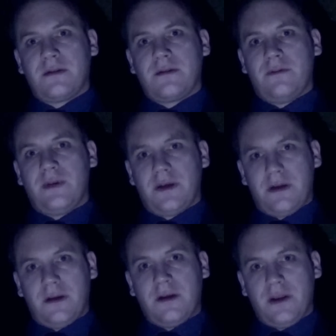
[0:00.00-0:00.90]
We
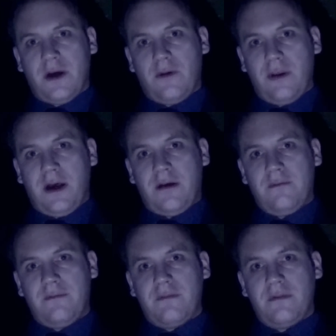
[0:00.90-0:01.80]
can know love,
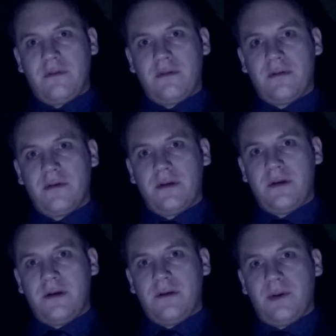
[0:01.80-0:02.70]

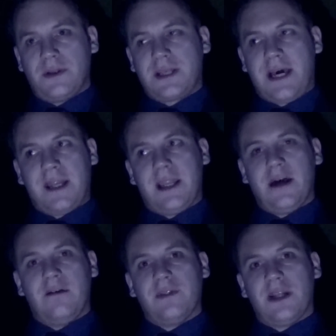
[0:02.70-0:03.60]
but can
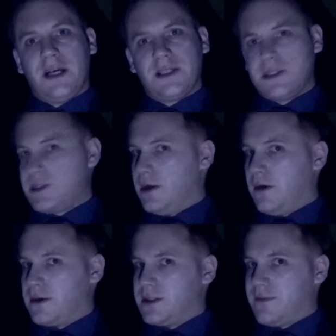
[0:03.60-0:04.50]
love last as
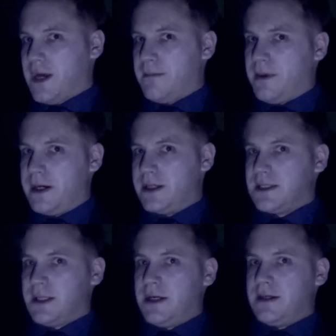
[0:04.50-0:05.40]
long as vampires
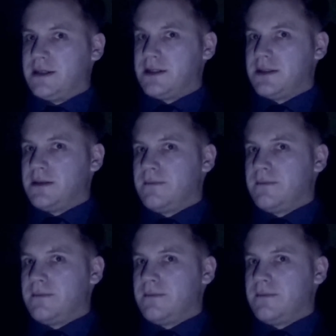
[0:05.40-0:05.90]
last?